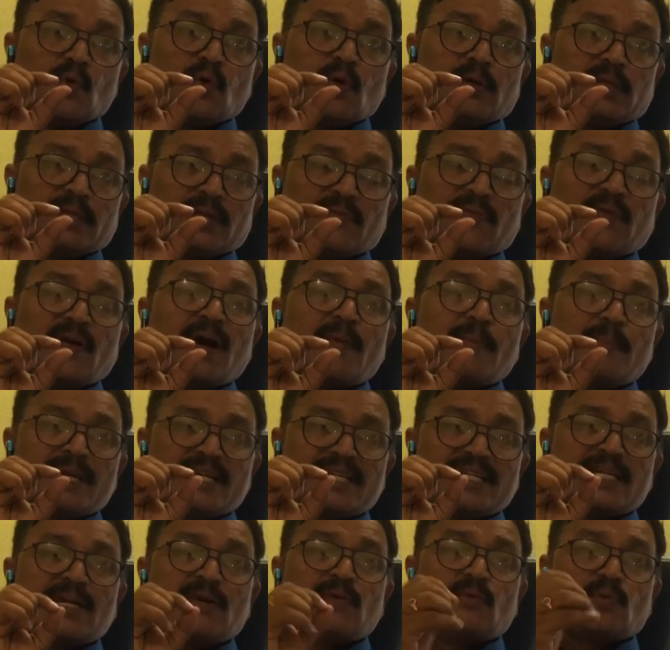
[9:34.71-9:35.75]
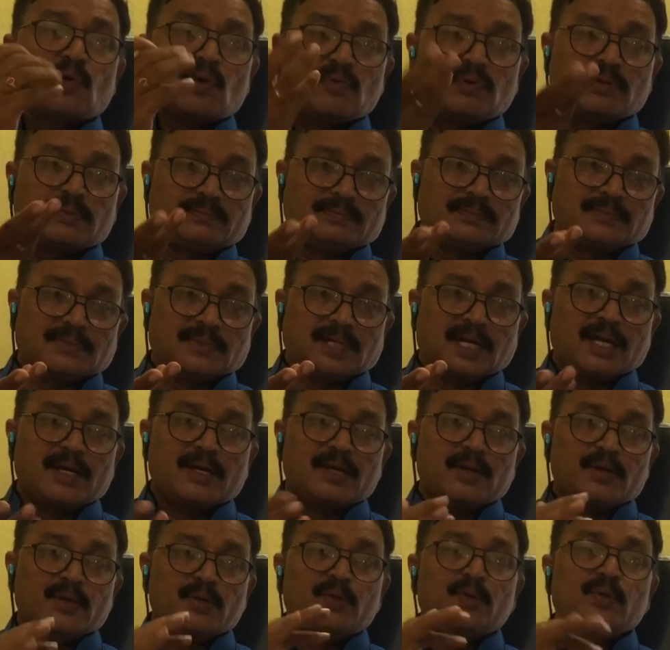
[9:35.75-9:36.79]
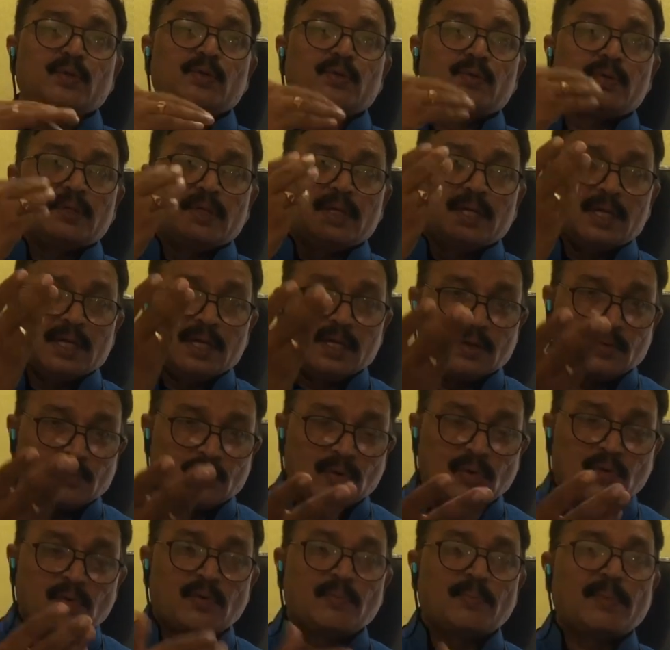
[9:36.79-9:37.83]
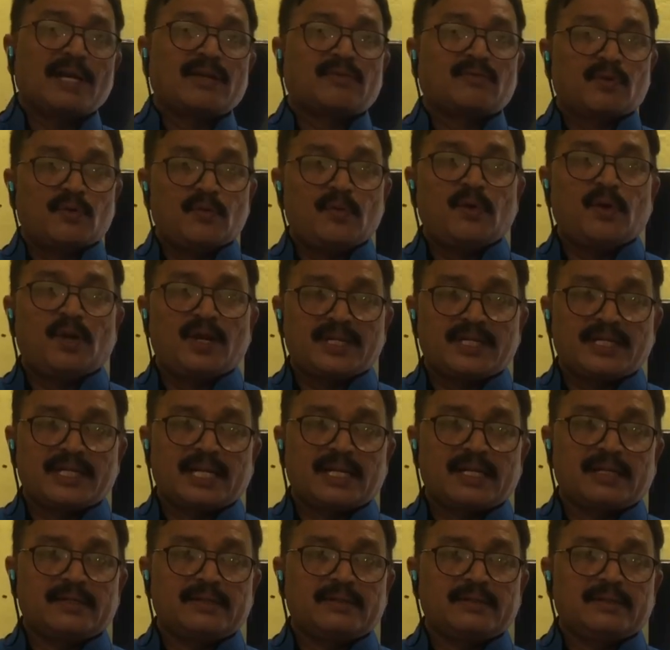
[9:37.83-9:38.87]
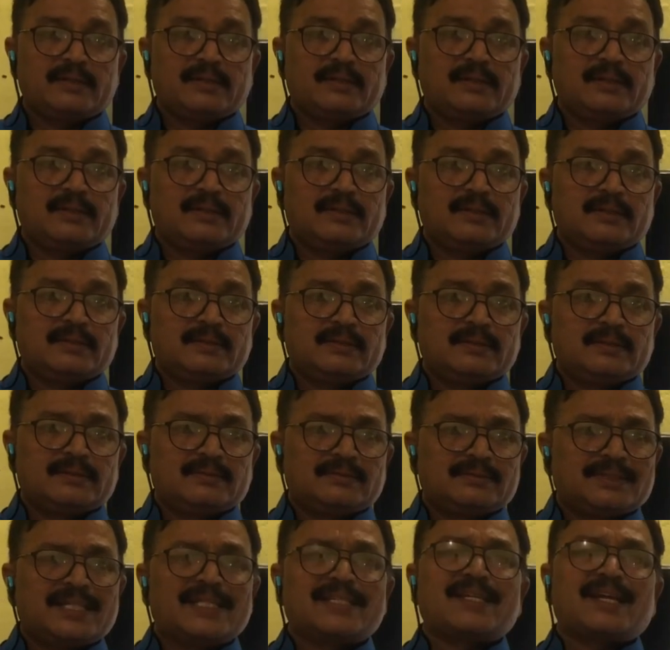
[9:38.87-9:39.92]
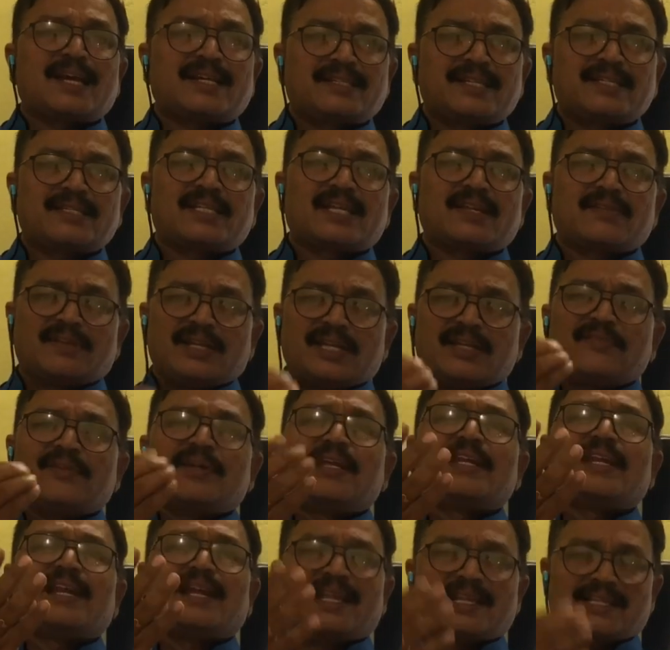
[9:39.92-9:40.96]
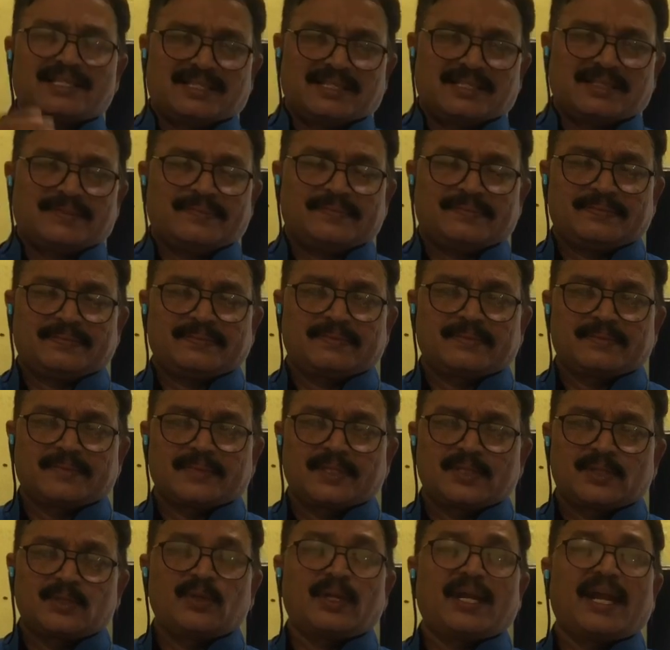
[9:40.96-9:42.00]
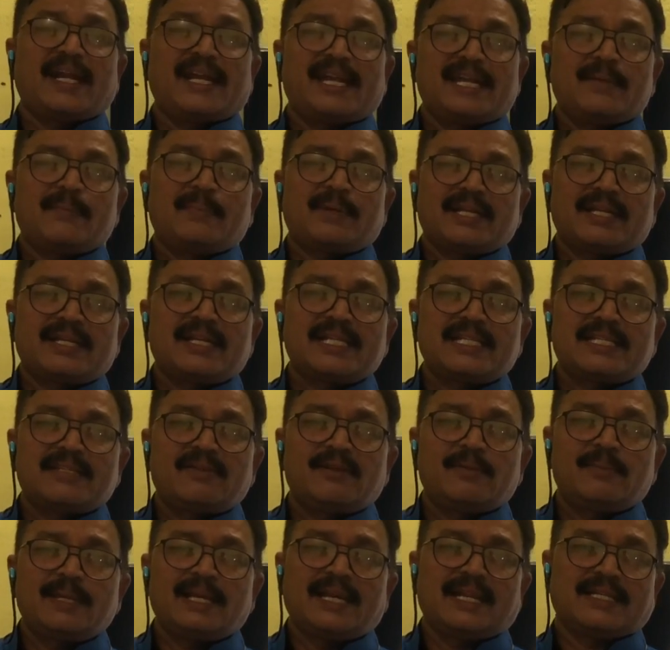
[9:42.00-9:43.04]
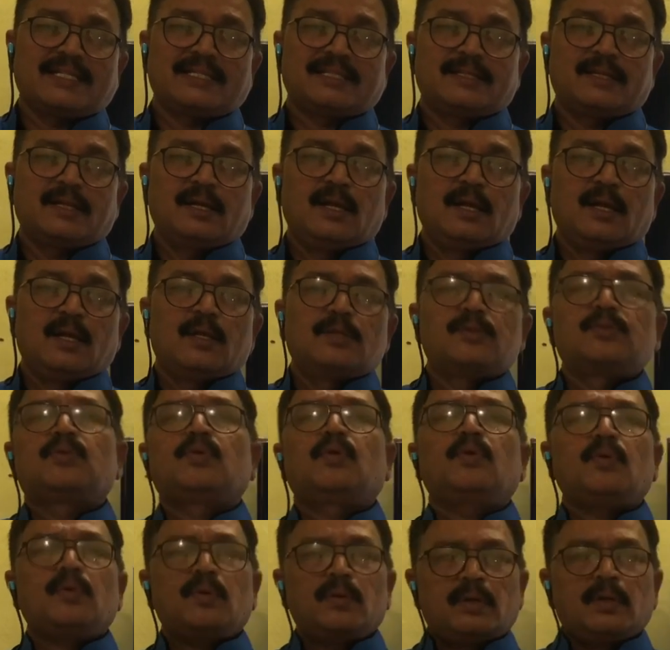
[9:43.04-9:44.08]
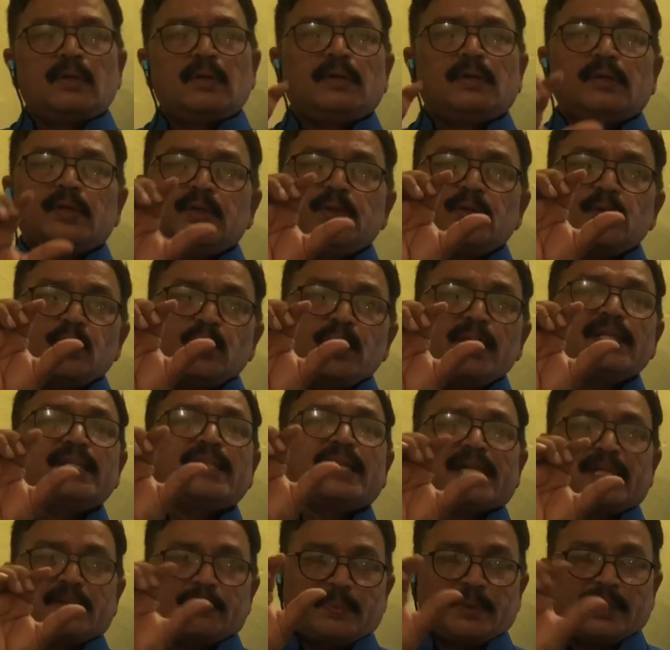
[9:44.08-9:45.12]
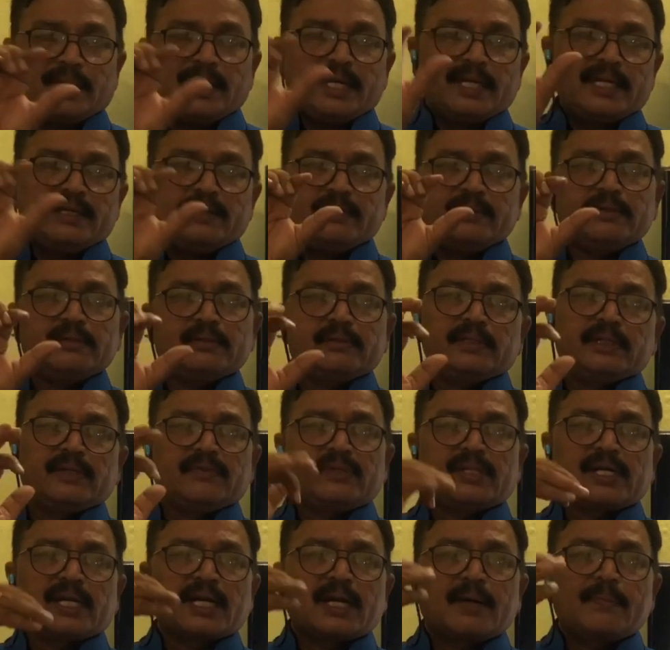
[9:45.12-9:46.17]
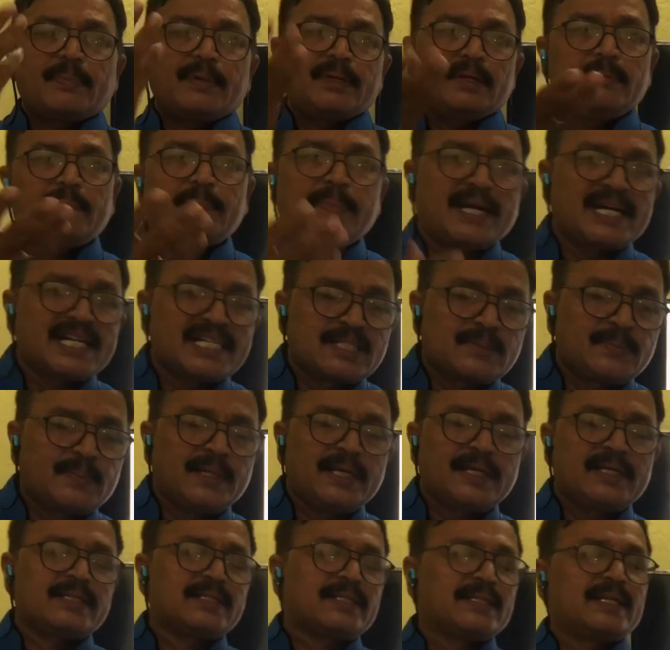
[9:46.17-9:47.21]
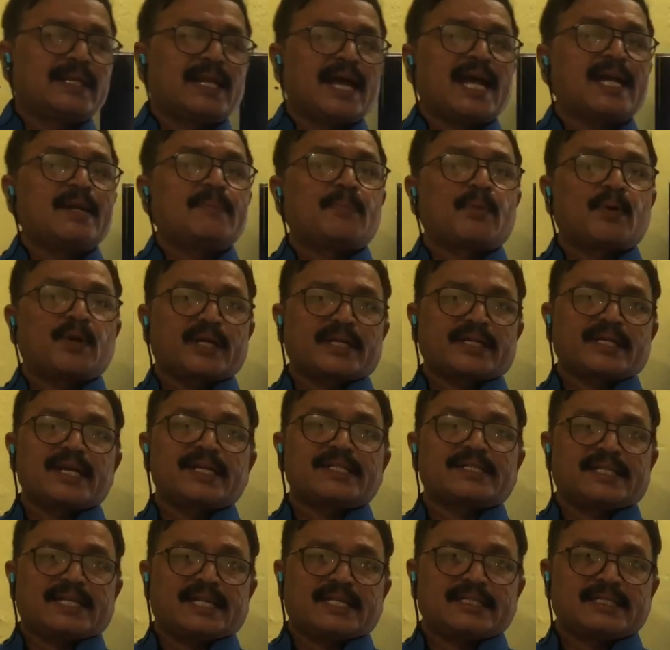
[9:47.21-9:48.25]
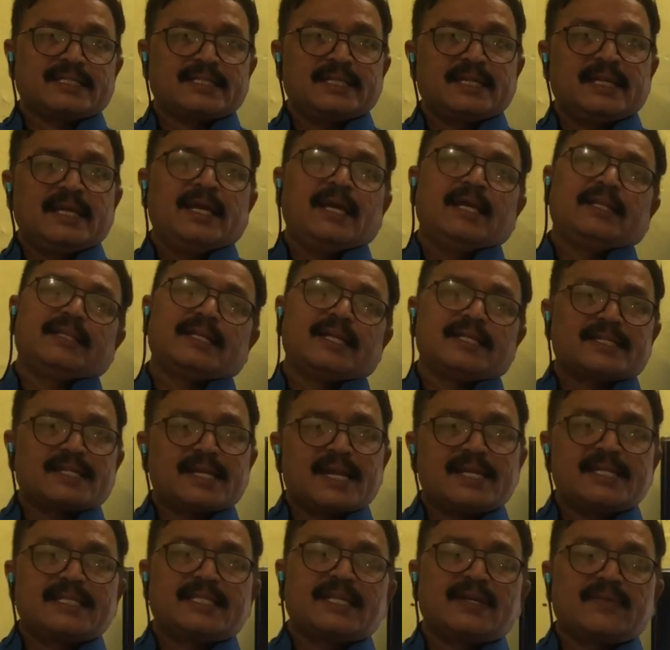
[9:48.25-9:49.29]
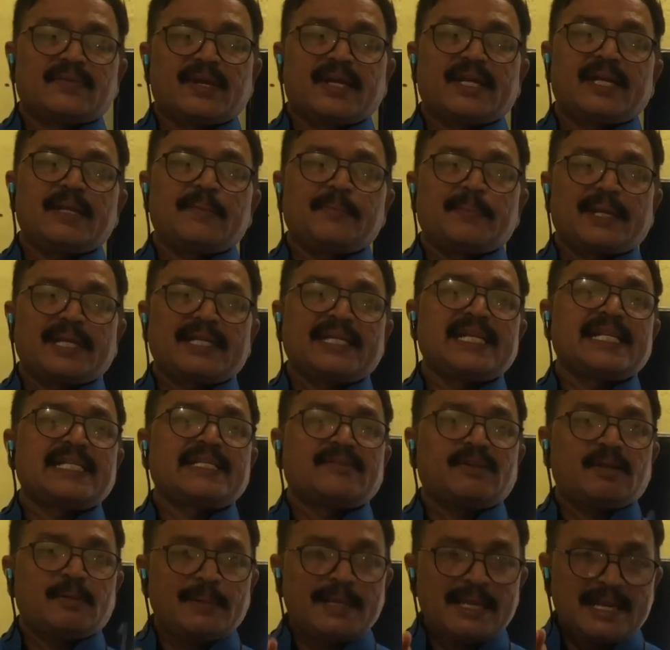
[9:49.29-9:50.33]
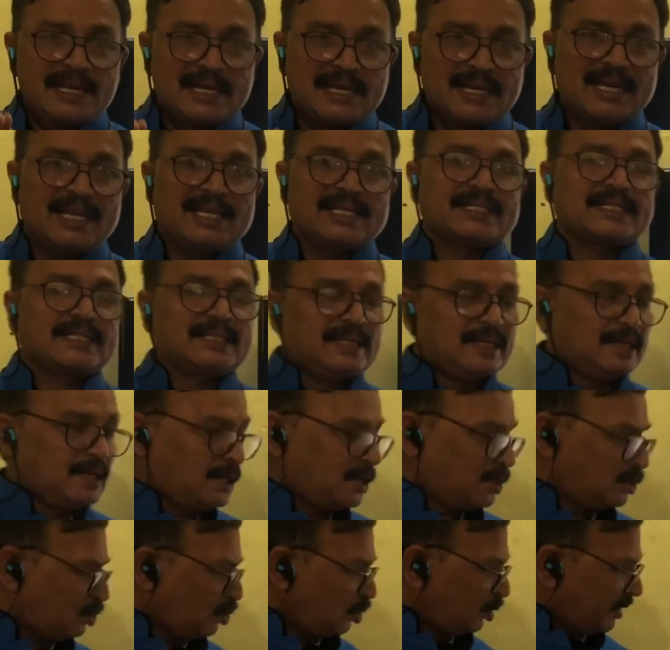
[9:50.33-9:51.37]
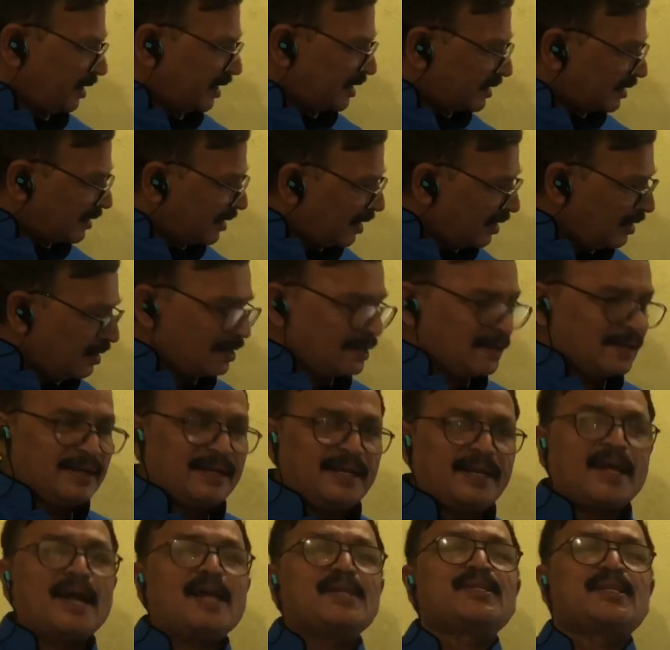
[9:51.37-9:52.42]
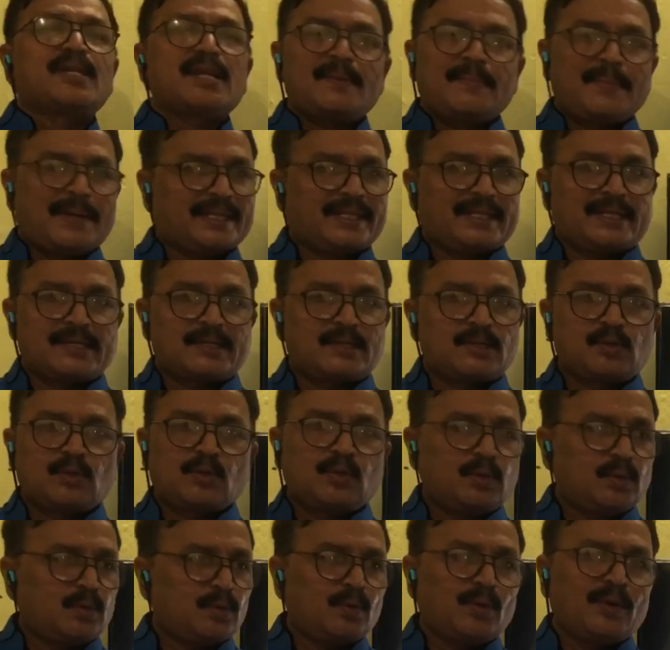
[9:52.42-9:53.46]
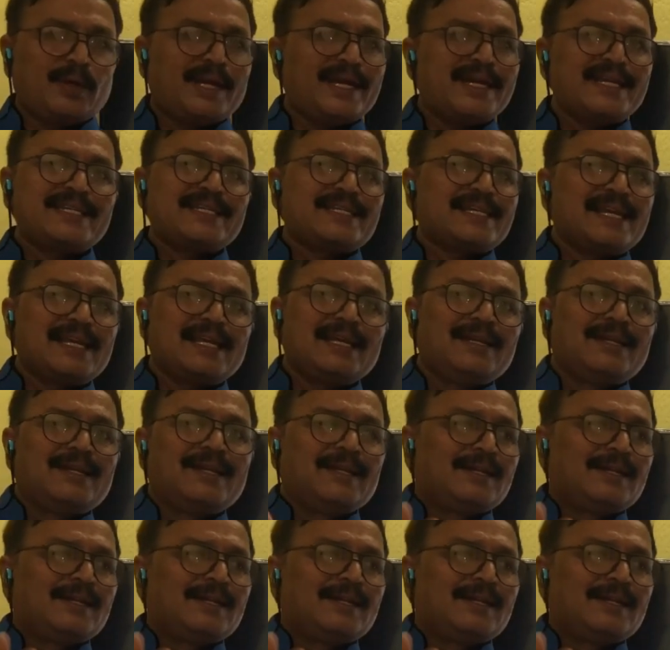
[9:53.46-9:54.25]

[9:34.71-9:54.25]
the formation of ovum or a new ovum or ovulation, the chances are very, very less. So getting pregnancy will be less. So during that period, if the couple participates in unprotected sex, the chance of getting pregnancy will be less. So these are all natural methods. So no additional